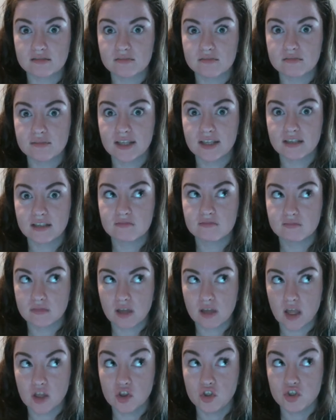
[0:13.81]
Like,
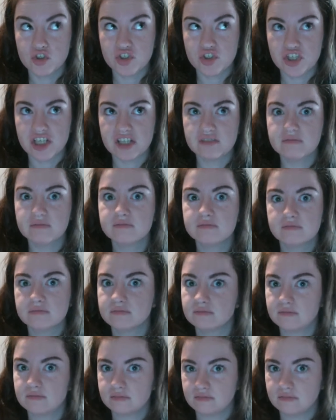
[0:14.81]
legit
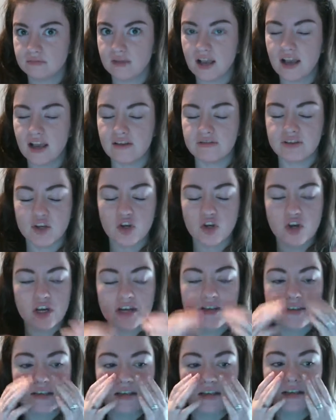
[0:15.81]
effing
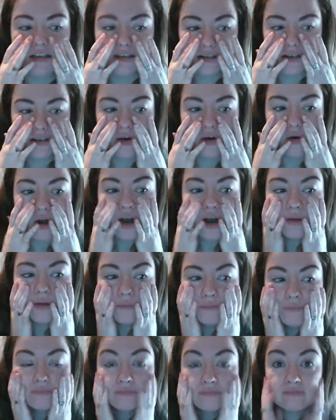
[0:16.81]
crazy. So, um,
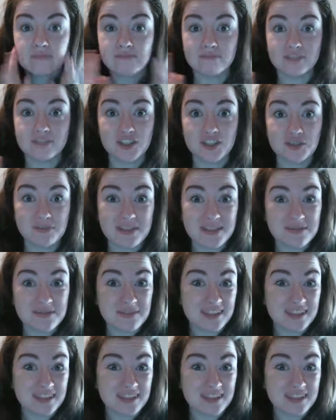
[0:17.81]
did you miss me?